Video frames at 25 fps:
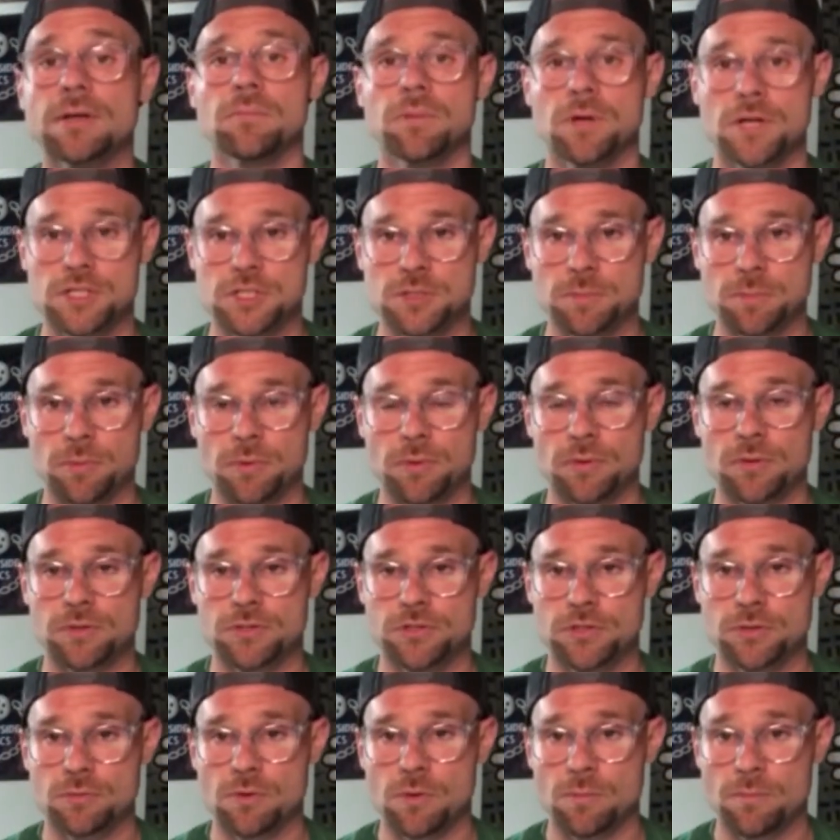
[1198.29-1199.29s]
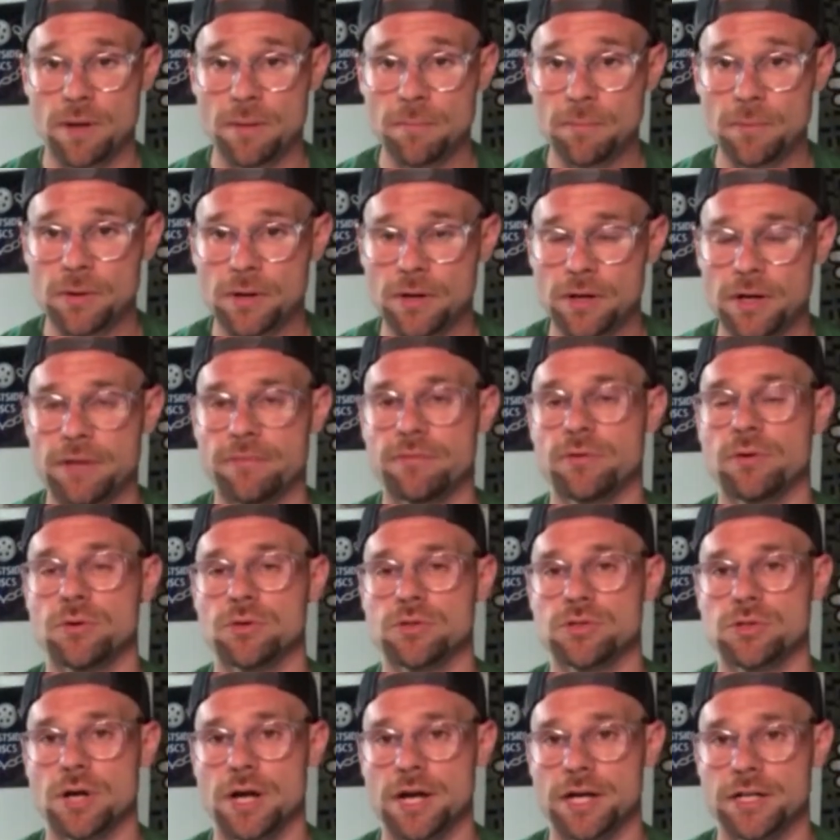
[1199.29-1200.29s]
principle to remember if you're
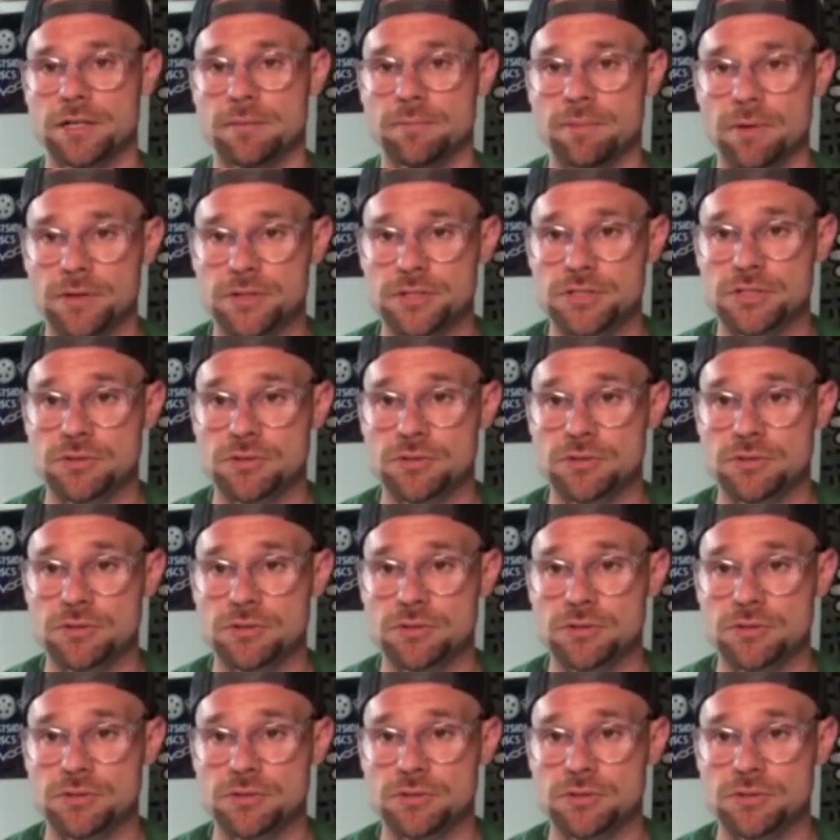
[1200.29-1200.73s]
trying to build